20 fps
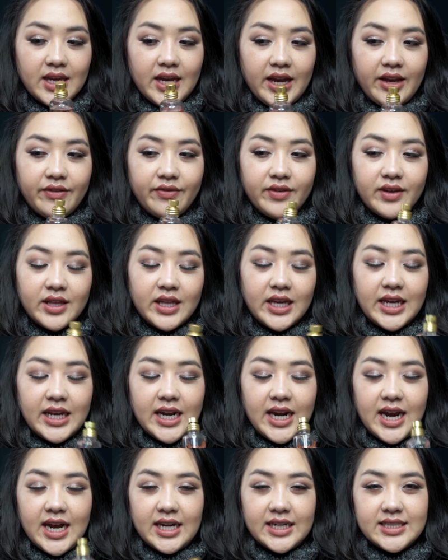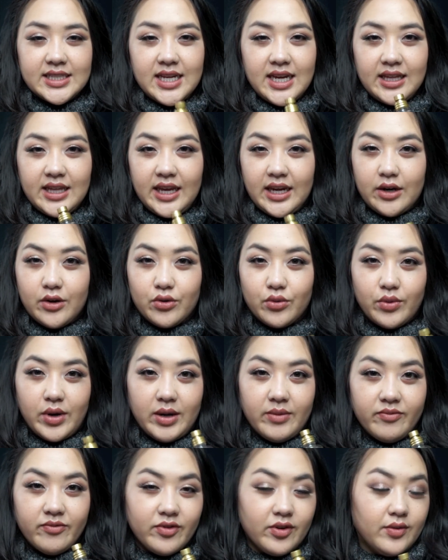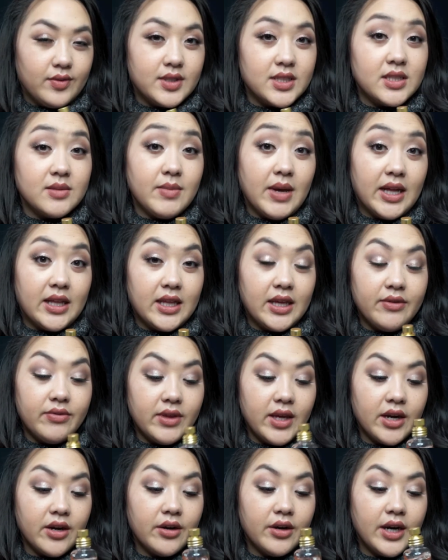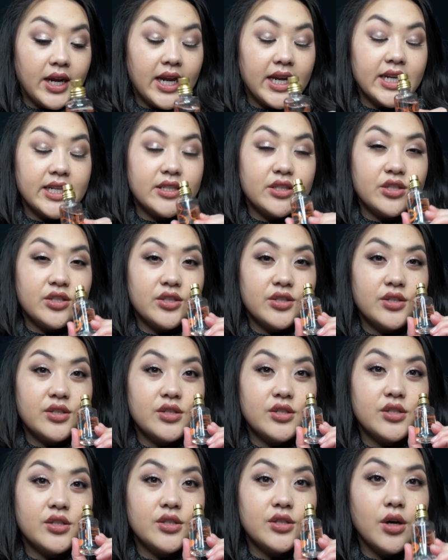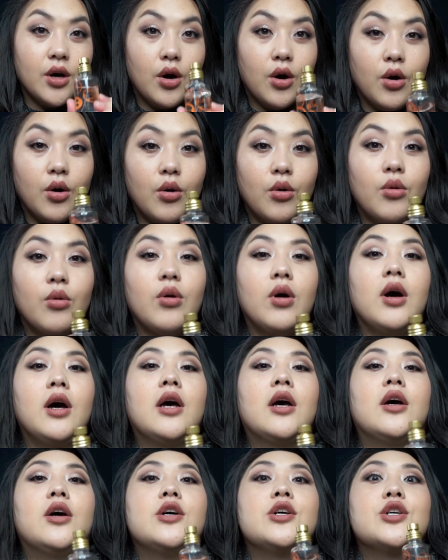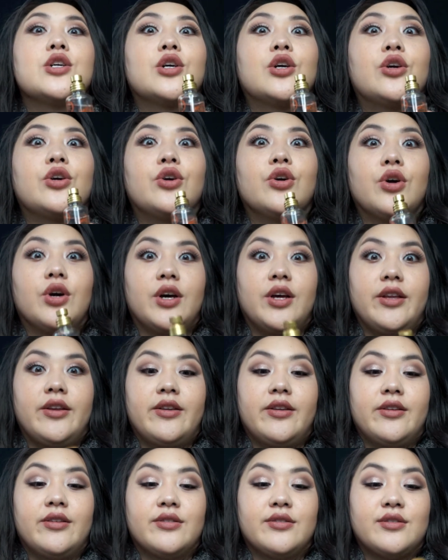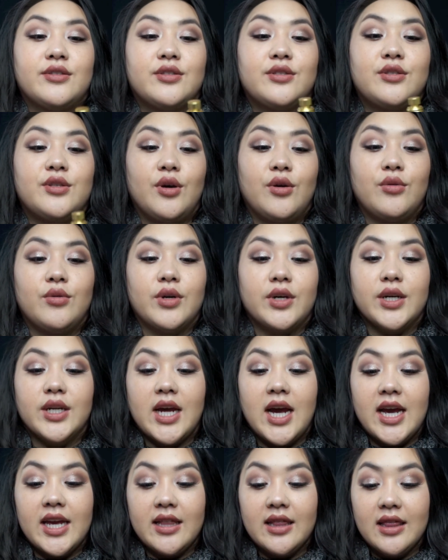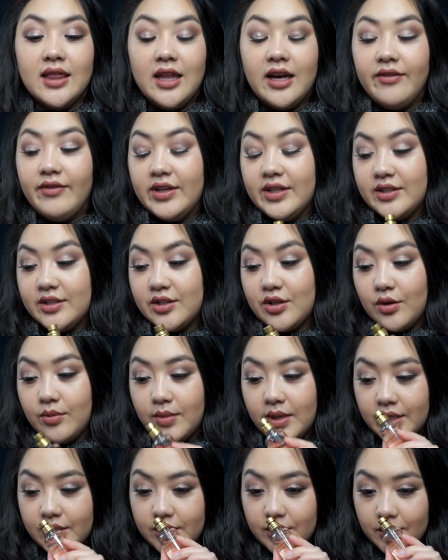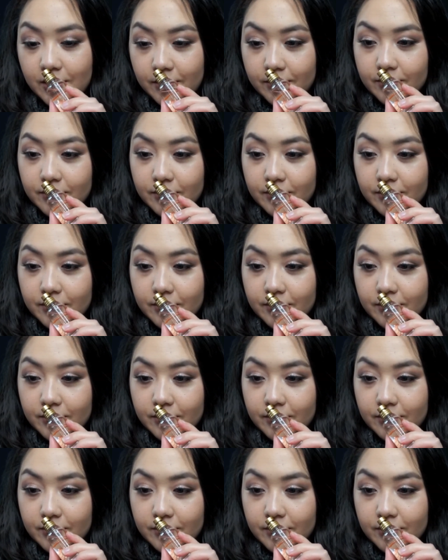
I feel like it has that grapefruit smell in there, and it's just so good. So good. I love it so much.